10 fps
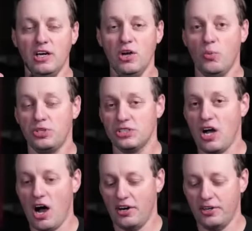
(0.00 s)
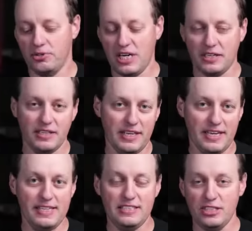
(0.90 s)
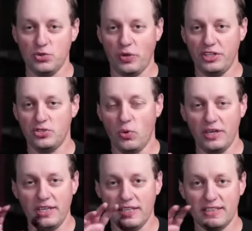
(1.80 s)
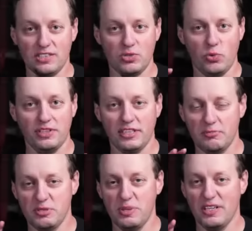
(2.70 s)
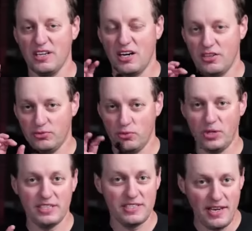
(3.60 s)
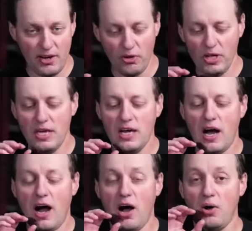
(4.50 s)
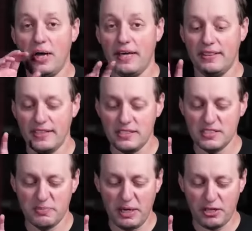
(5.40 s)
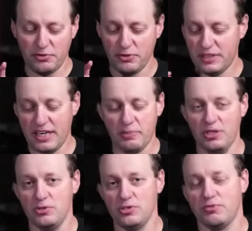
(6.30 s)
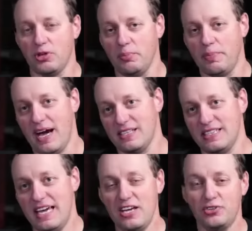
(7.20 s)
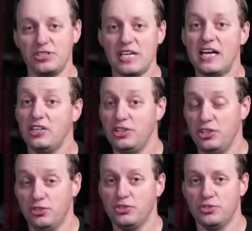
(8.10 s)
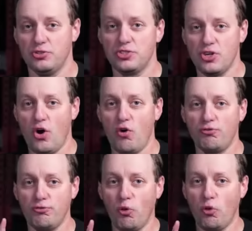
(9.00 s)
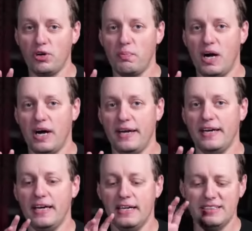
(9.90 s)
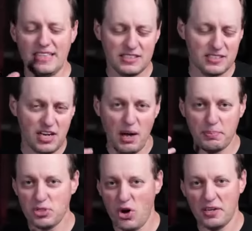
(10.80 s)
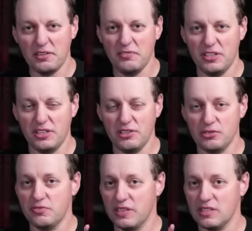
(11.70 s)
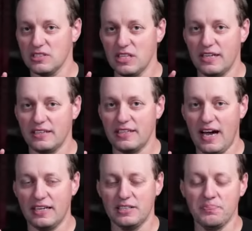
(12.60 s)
which is the Technica AT2020, and that's the one that I'm speaking on right now. And this is the microphone that I've been using for the past 8 or 10 years or so for my desktop talking videos, things like that.